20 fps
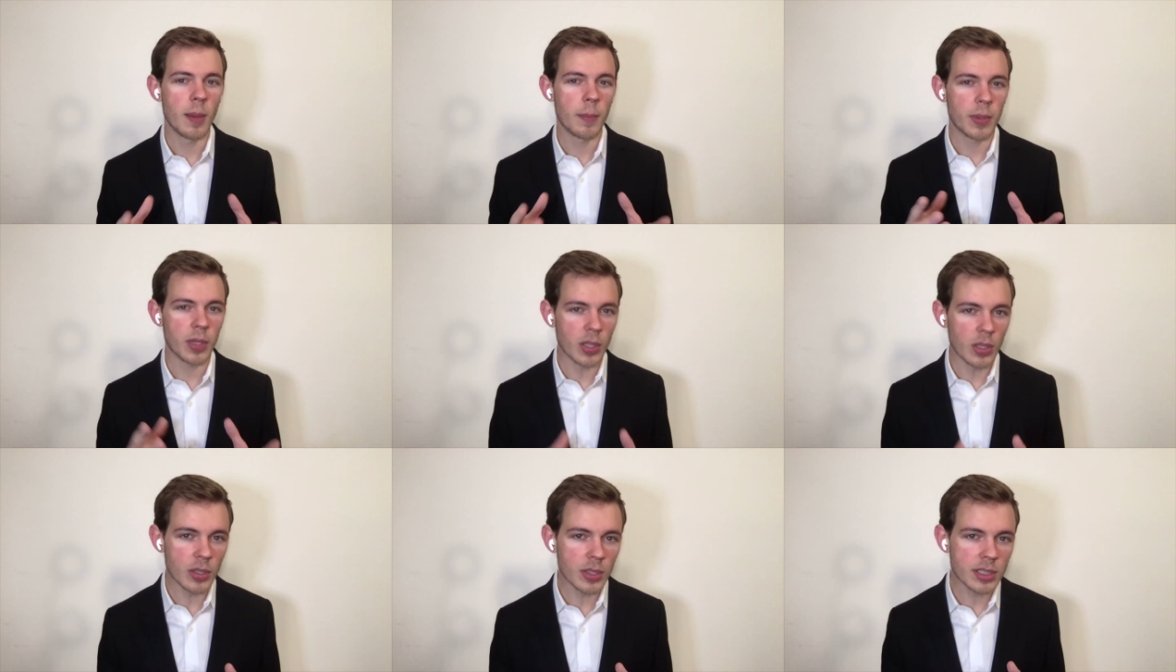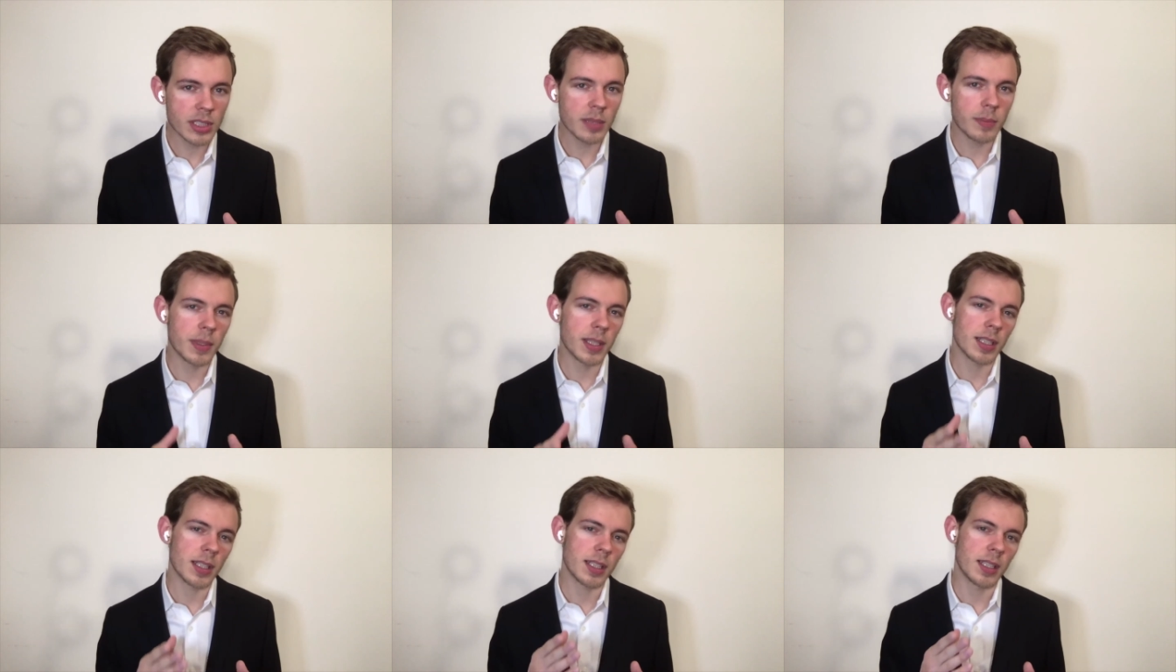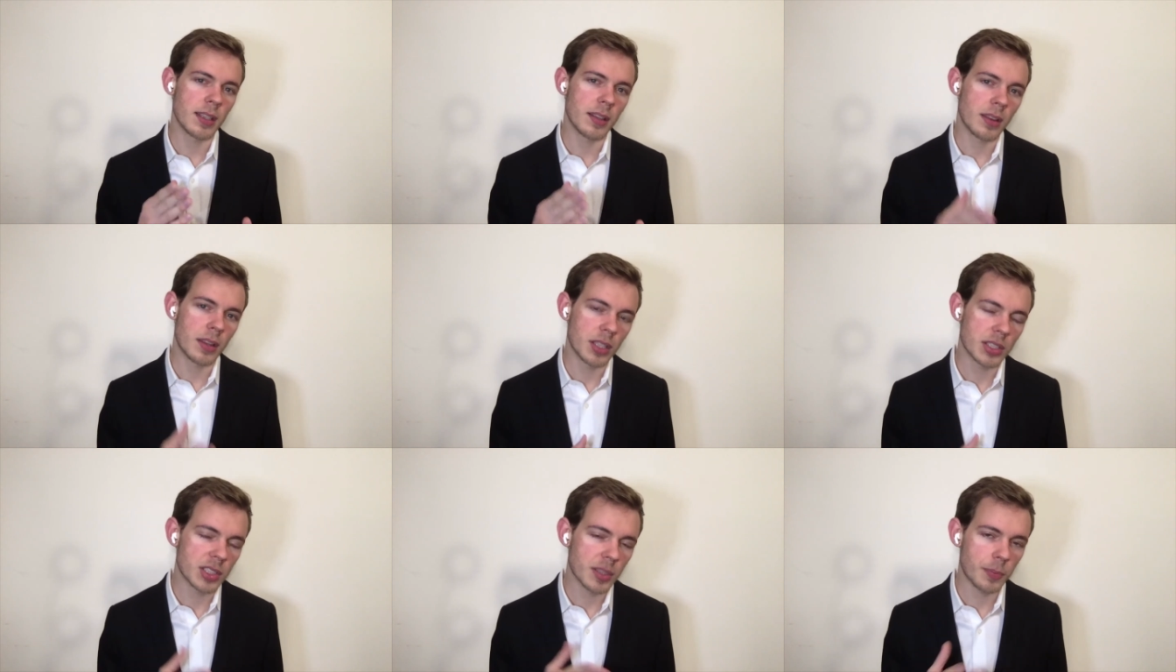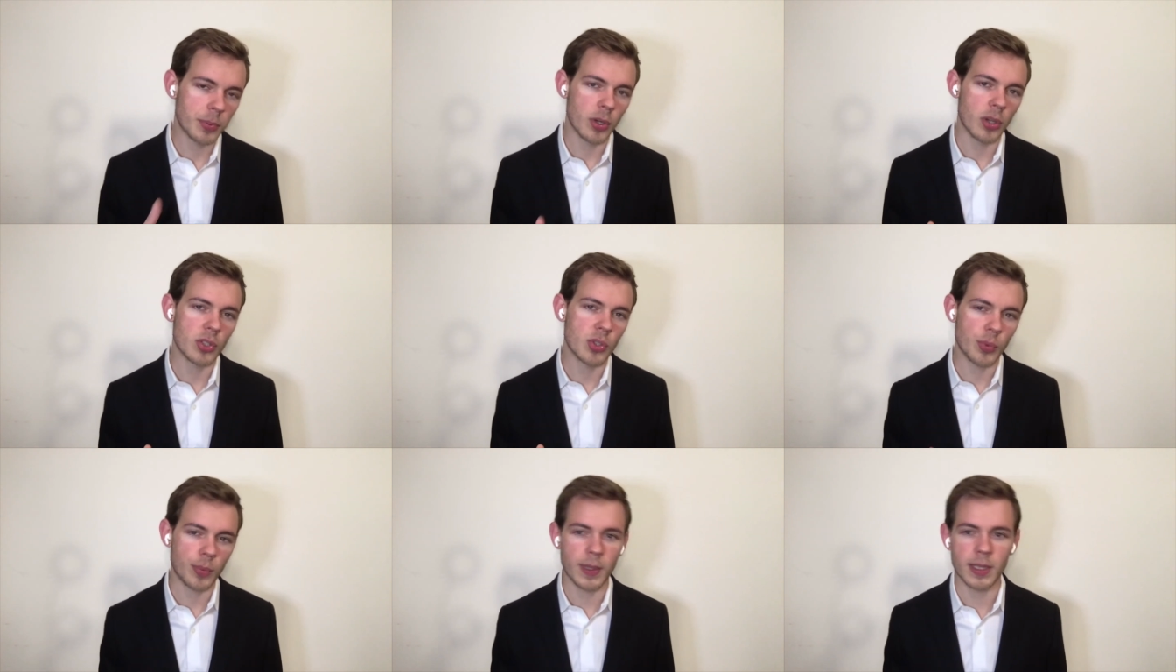But ultimately, this
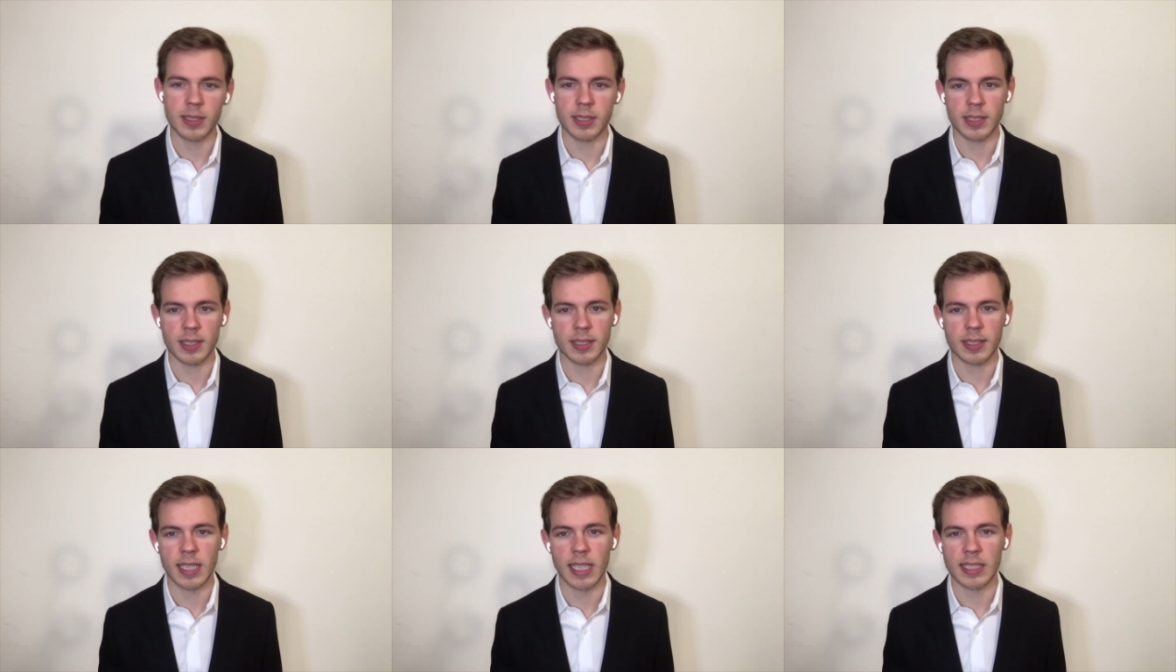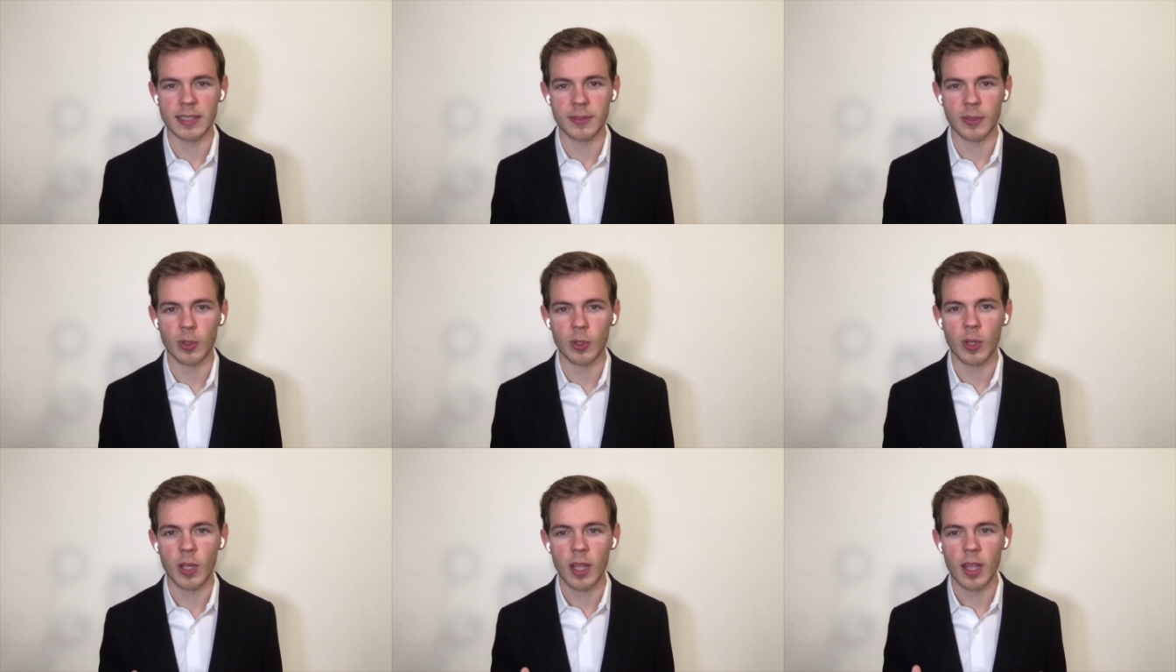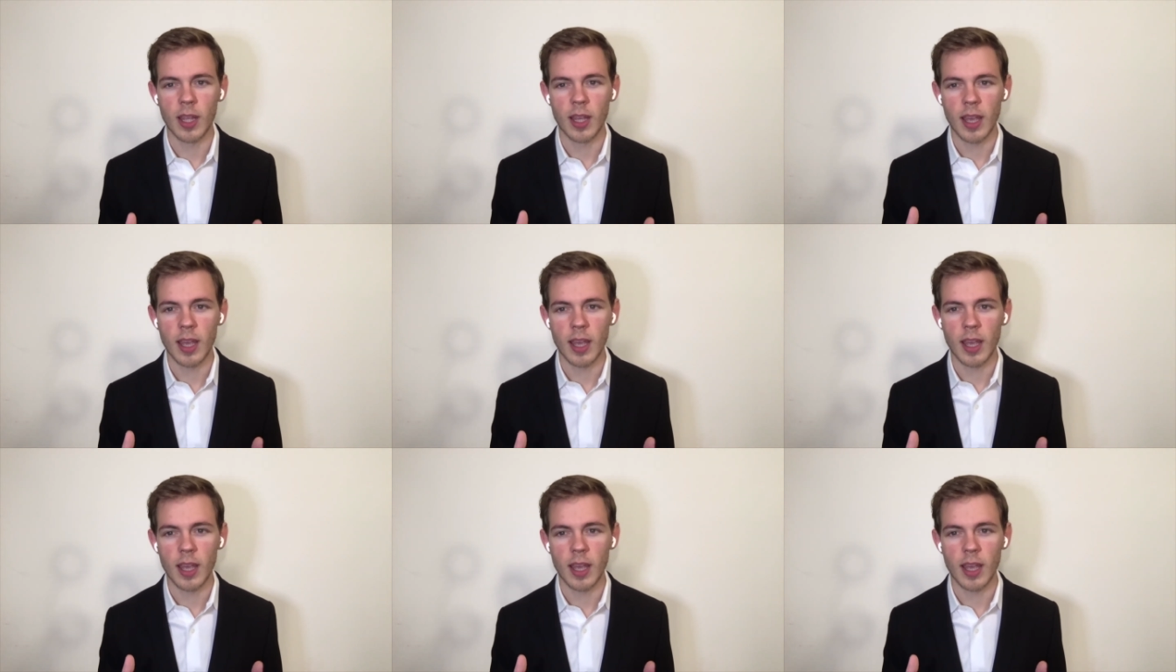approach was successful,